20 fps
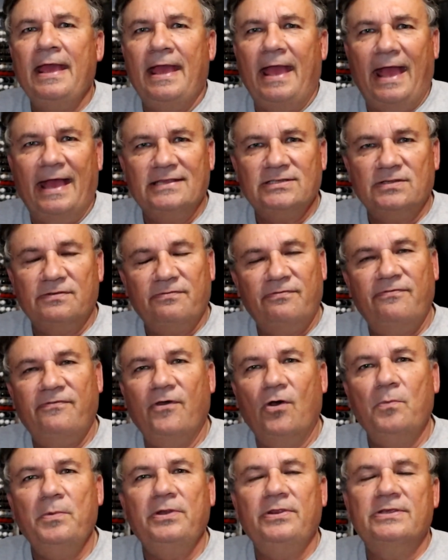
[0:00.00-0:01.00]
as of
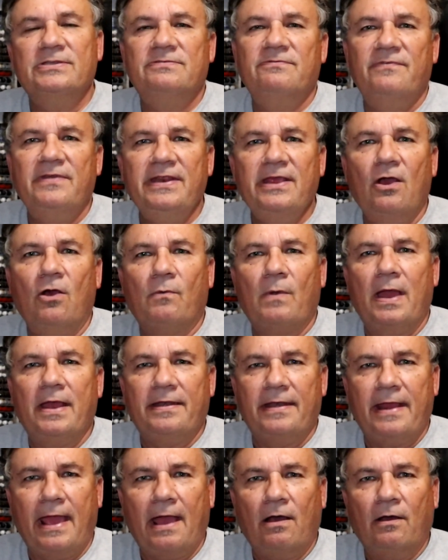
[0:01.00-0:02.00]
filming this video right
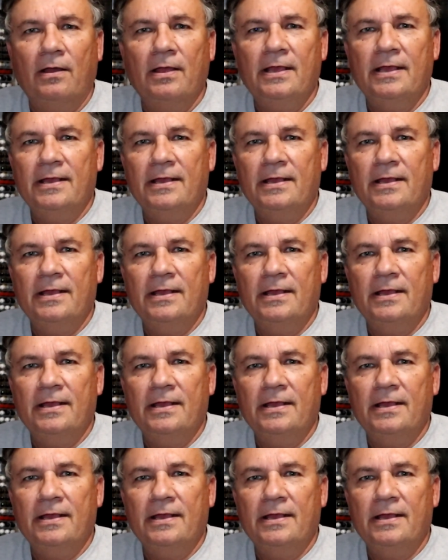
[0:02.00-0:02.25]
now,